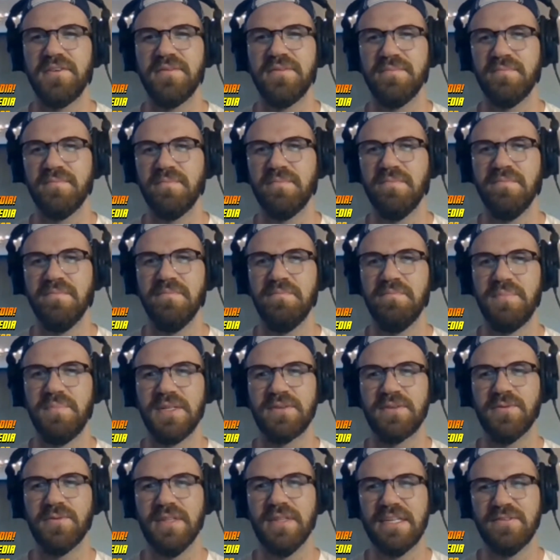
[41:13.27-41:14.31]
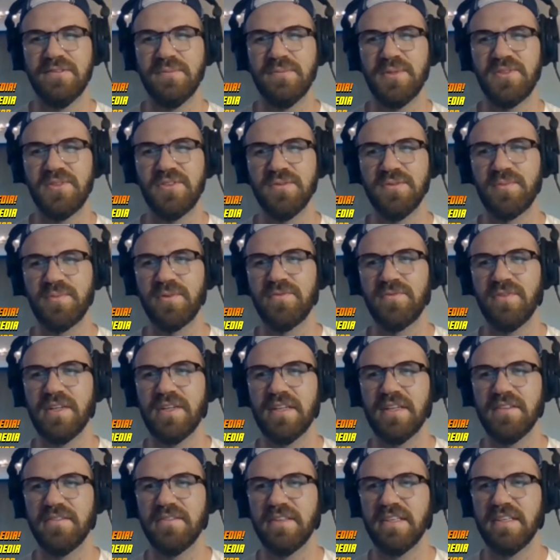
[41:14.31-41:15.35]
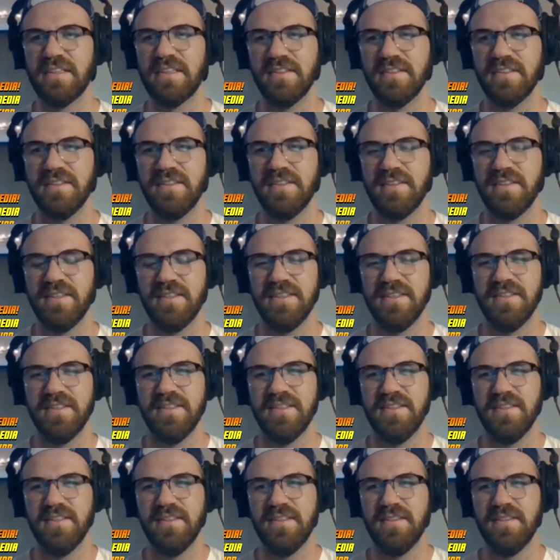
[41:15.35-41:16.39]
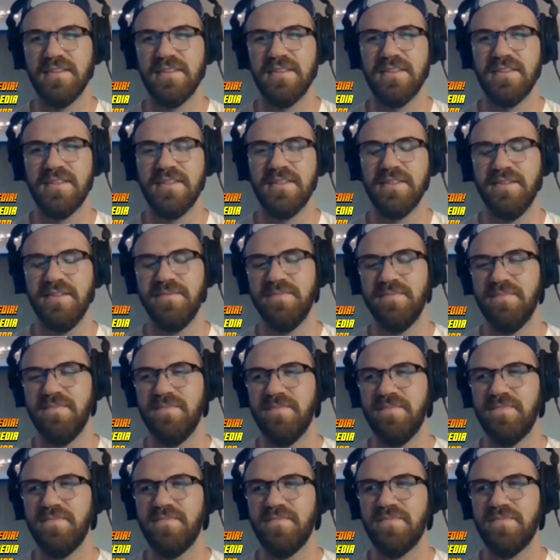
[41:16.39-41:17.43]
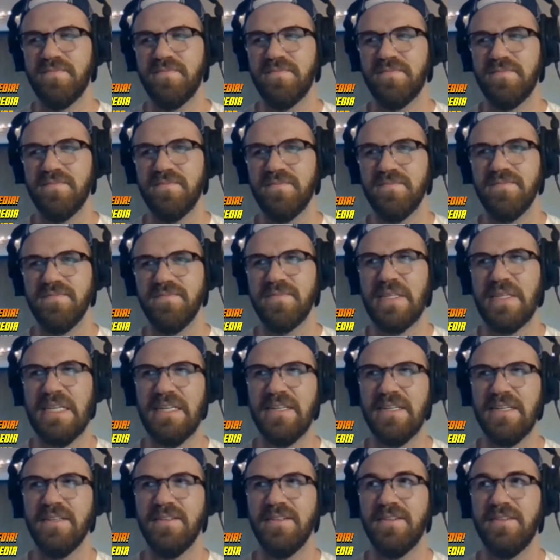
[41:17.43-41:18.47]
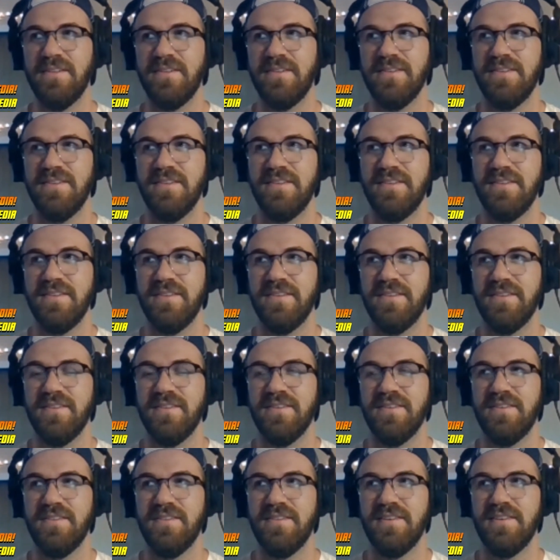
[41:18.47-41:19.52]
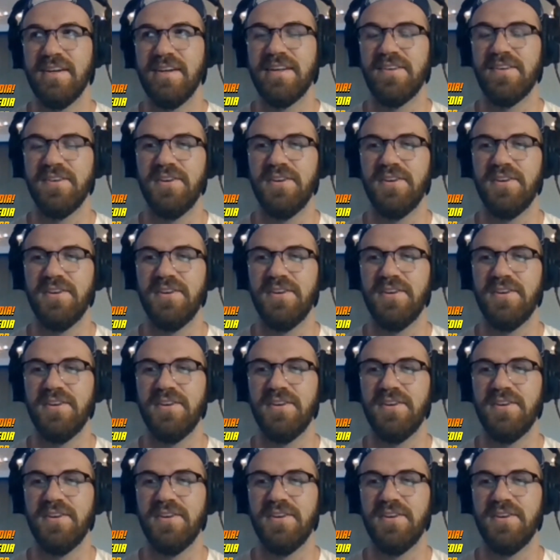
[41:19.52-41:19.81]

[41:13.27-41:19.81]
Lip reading: another big one. That would be super fun, I think. Um, yeah, I